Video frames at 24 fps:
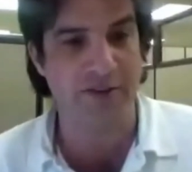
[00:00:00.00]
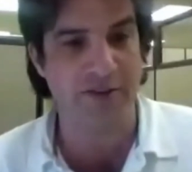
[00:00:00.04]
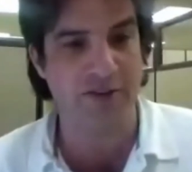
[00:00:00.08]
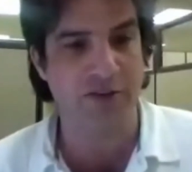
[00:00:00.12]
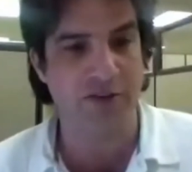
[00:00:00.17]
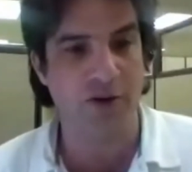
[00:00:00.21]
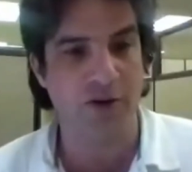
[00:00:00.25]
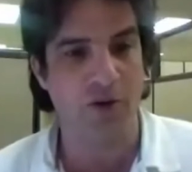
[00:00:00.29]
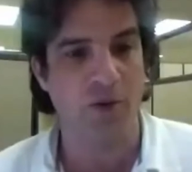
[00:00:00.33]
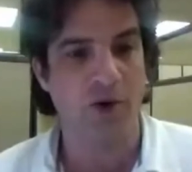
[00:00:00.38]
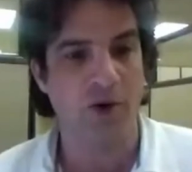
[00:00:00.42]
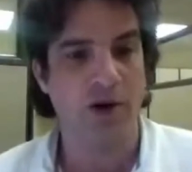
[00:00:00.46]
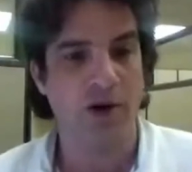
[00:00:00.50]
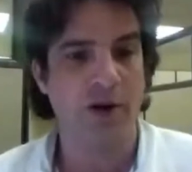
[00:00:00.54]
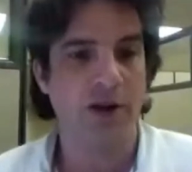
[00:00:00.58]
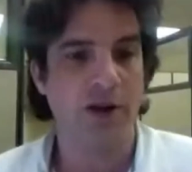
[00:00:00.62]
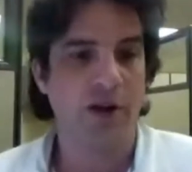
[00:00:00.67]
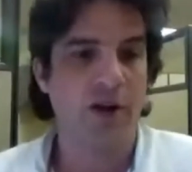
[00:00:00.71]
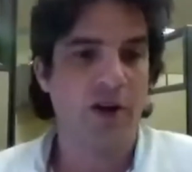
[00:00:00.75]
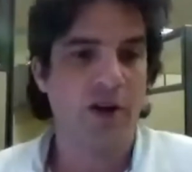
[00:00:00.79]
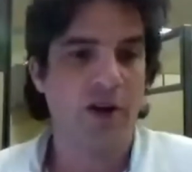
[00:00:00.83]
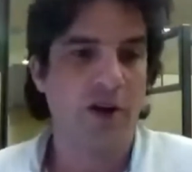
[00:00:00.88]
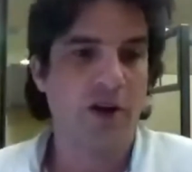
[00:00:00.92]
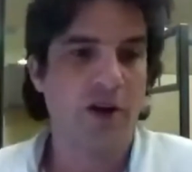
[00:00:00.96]
And so
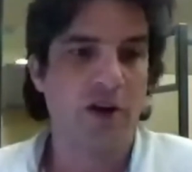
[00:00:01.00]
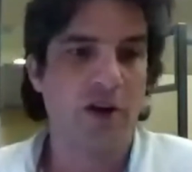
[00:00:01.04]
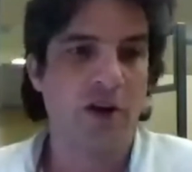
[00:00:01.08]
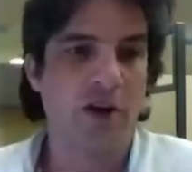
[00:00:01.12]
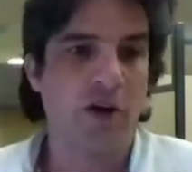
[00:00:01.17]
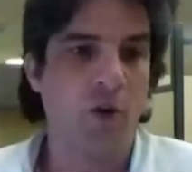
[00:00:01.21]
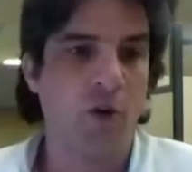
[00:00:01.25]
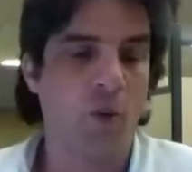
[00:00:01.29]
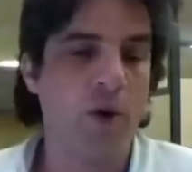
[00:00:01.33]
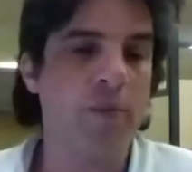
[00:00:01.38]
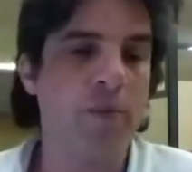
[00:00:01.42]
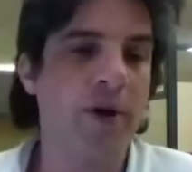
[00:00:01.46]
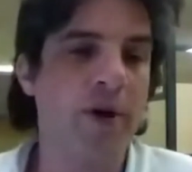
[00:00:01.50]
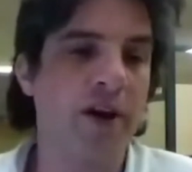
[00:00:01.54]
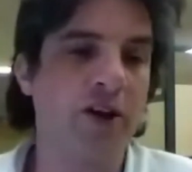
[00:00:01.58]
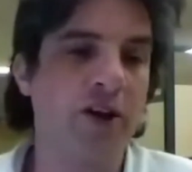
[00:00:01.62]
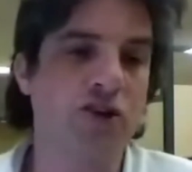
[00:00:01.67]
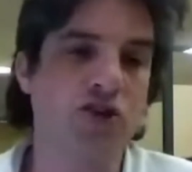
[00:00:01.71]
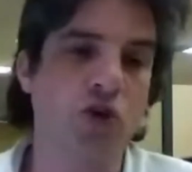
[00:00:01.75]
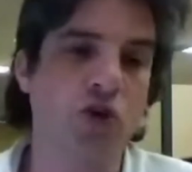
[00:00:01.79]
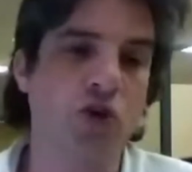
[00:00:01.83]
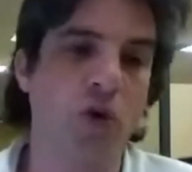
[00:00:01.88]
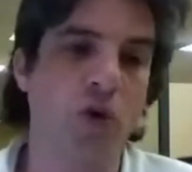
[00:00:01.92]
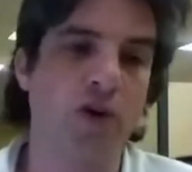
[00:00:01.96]
we
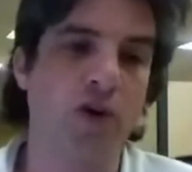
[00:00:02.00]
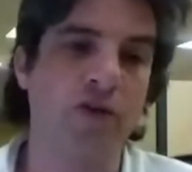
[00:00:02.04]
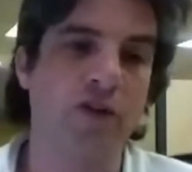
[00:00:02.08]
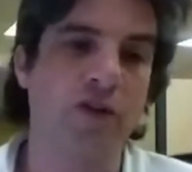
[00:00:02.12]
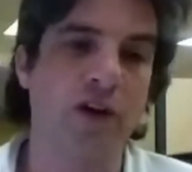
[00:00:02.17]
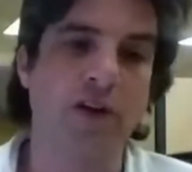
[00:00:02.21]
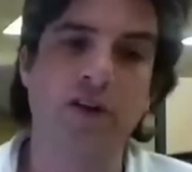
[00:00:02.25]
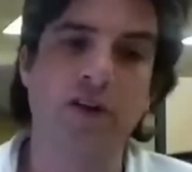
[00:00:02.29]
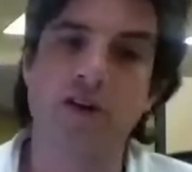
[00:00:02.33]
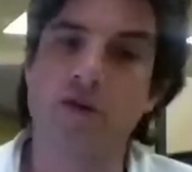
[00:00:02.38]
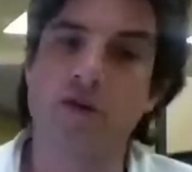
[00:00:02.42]
made a choice,